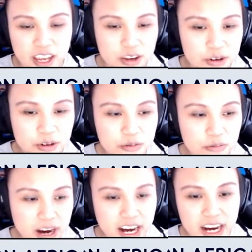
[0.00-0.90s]
You don't know
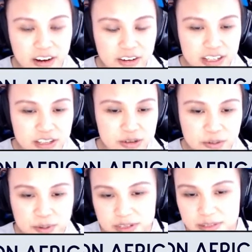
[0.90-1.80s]
where it got installed
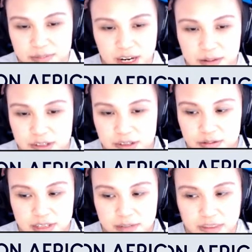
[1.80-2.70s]
because sometimes
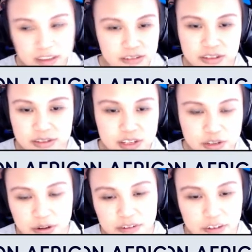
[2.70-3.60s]
something just
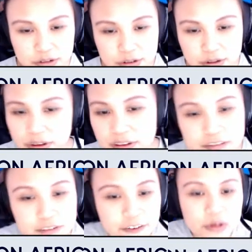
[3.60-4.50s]
install it for you, or if
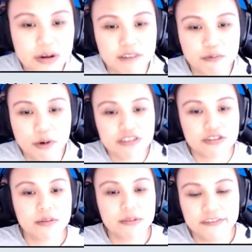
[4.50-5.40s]
you follow a
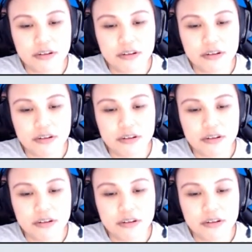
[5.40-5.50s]
workshop or